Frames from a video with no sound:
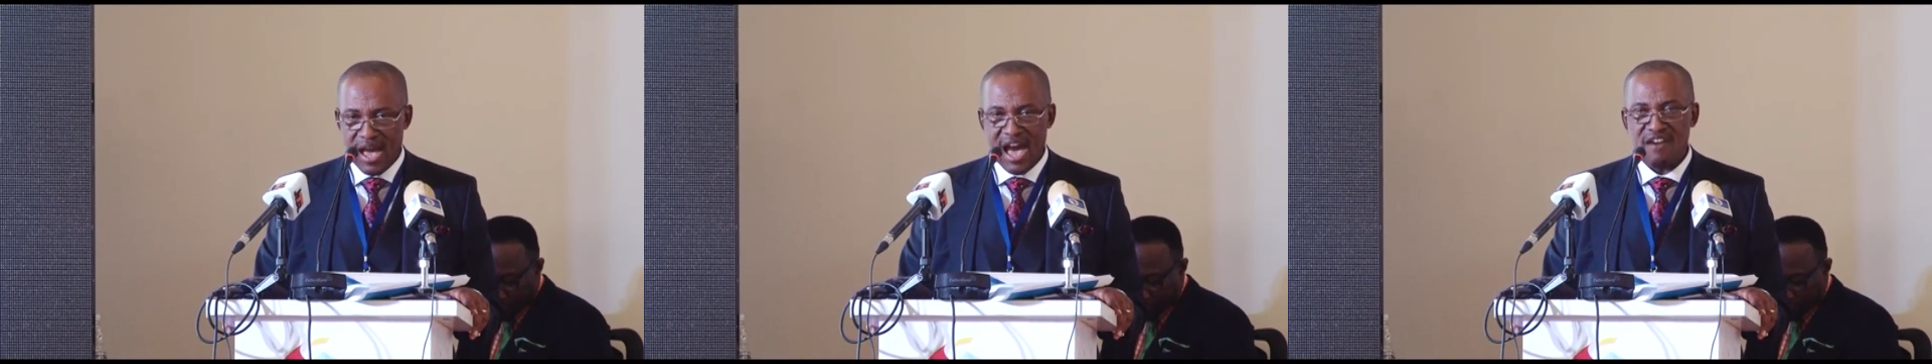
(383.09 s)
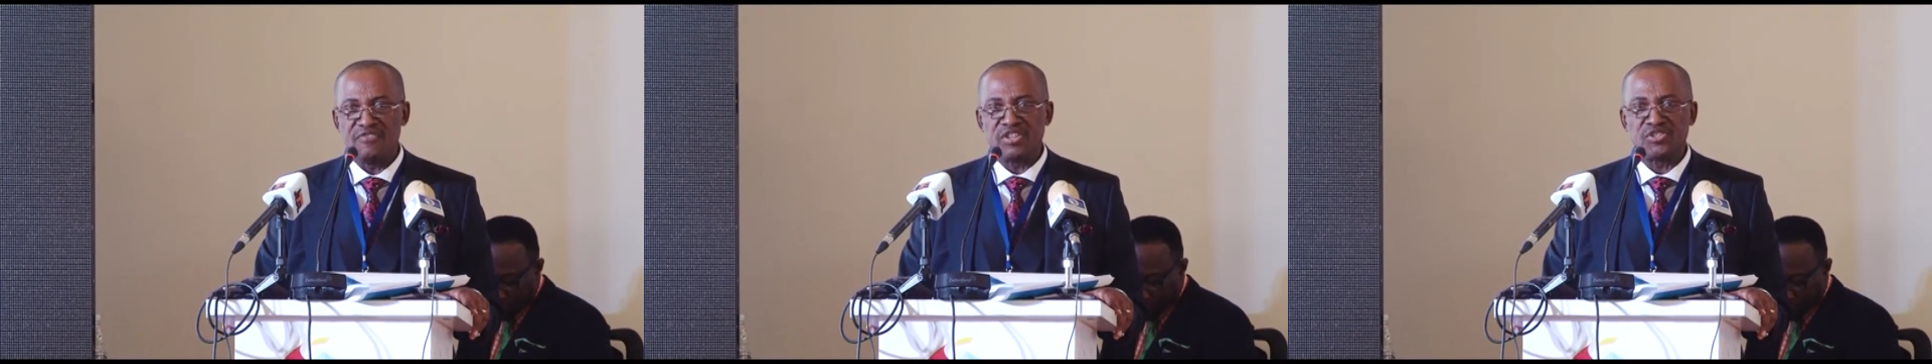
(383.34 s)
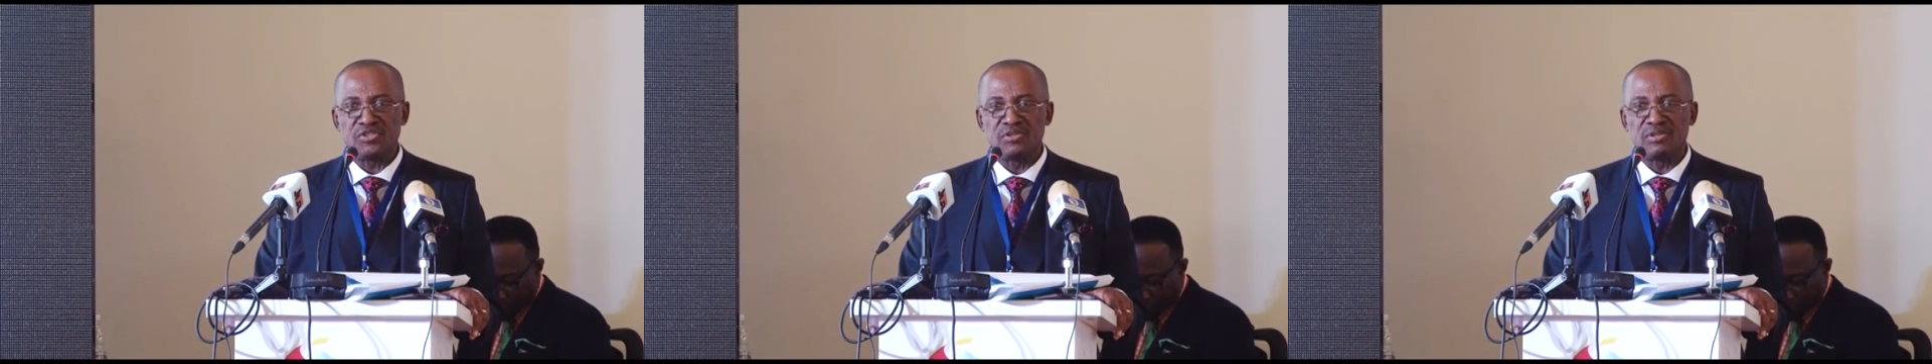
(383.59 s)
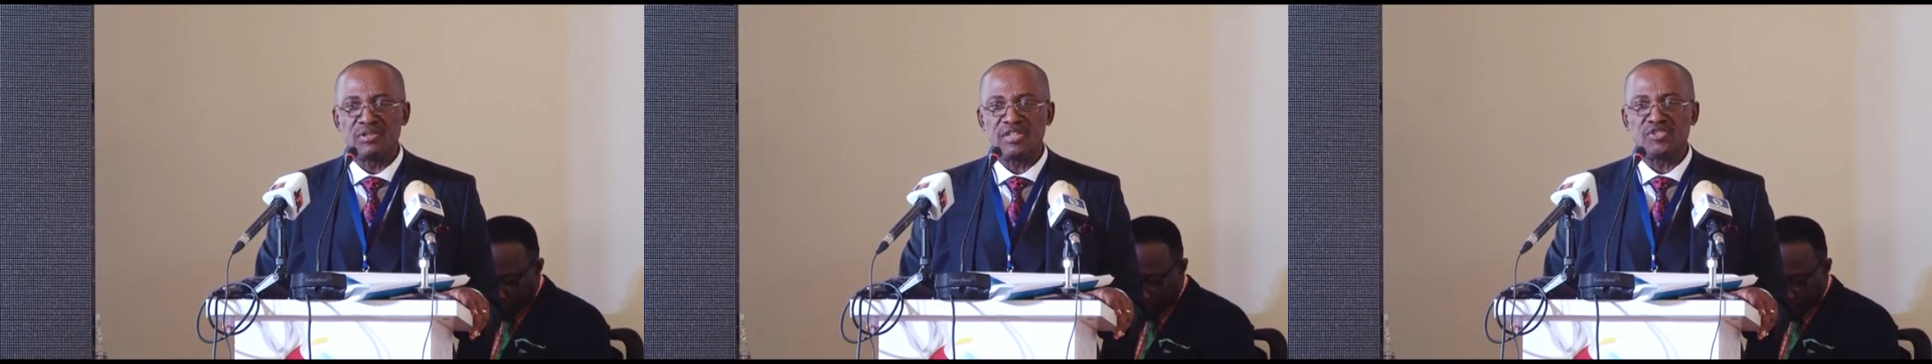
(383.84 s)
Our
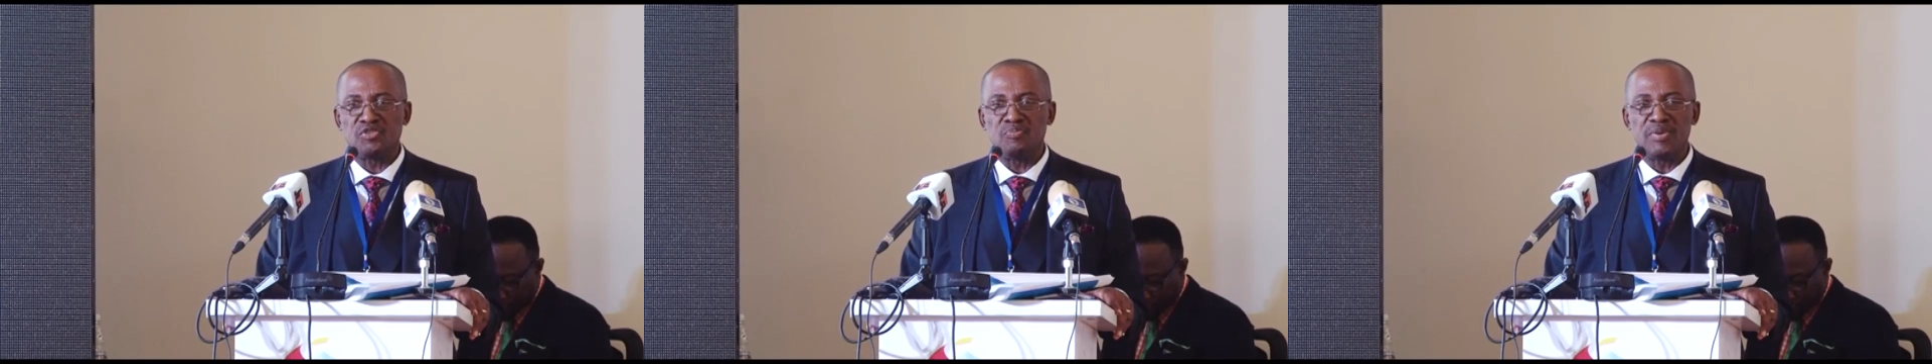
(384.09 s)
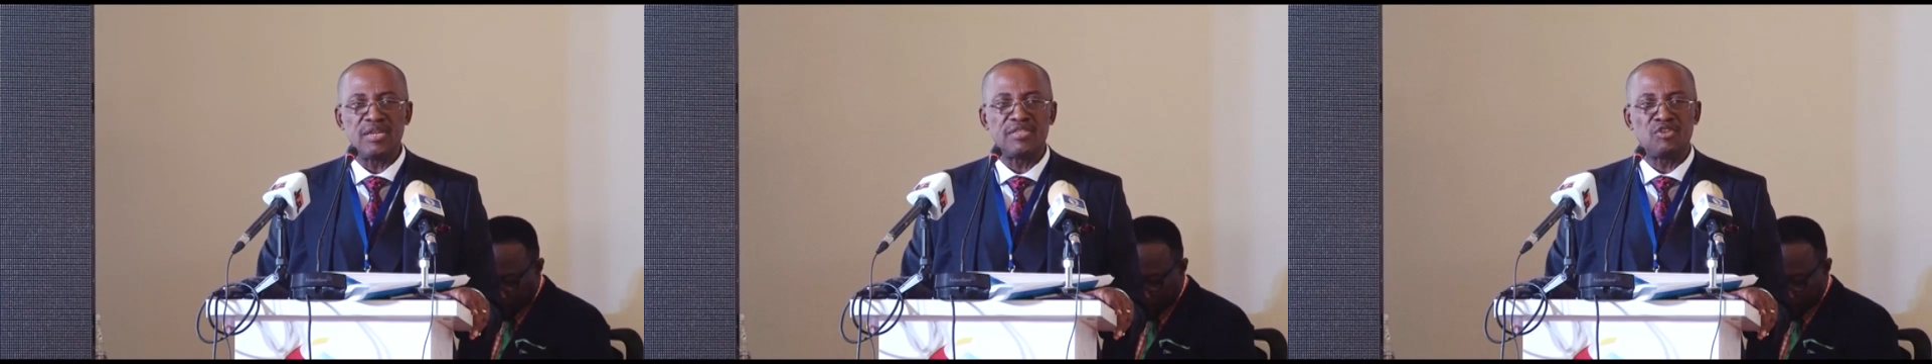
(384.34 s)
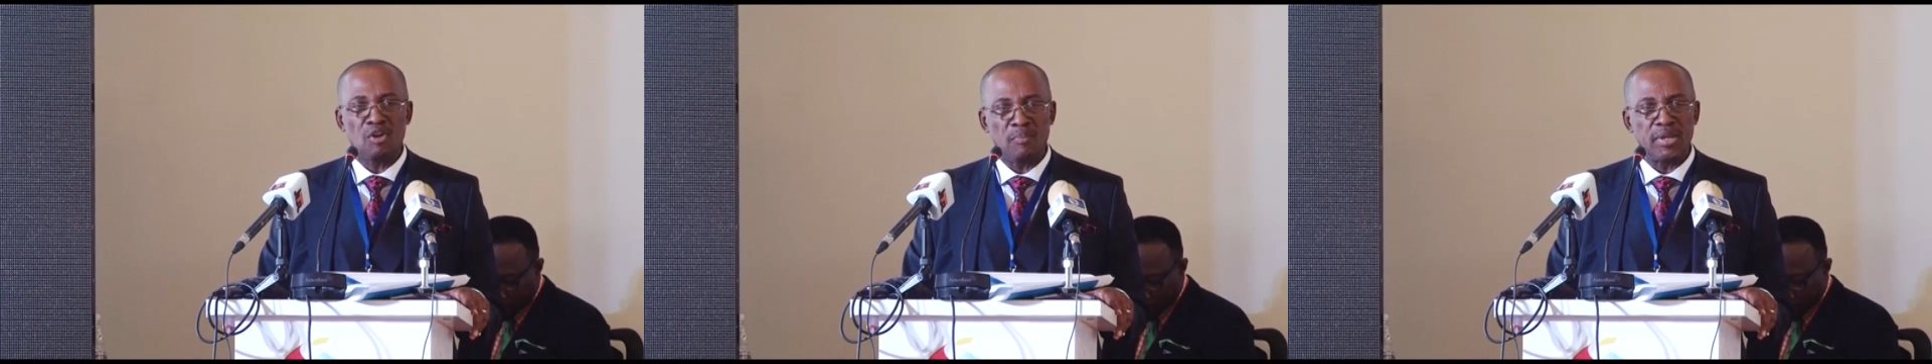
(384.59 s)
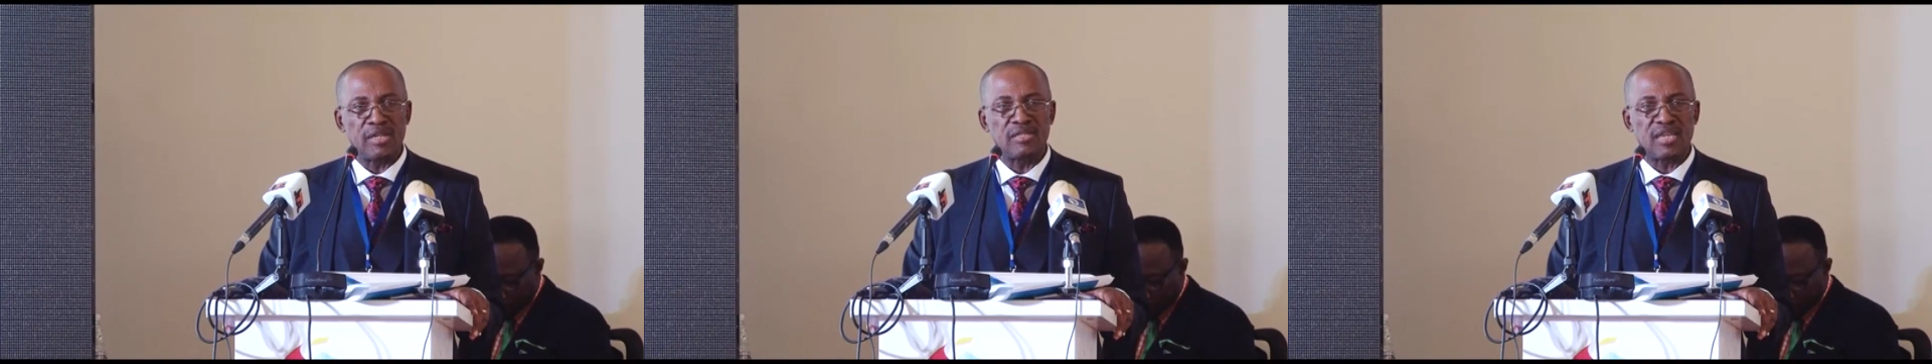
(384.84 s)
vision is to be the
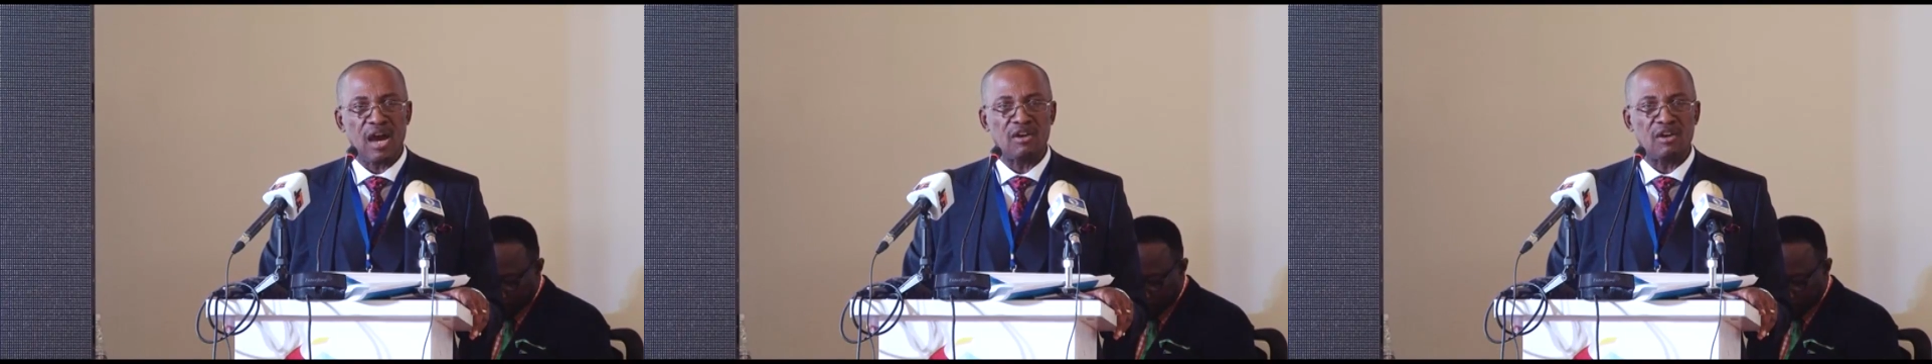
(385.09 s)
dominant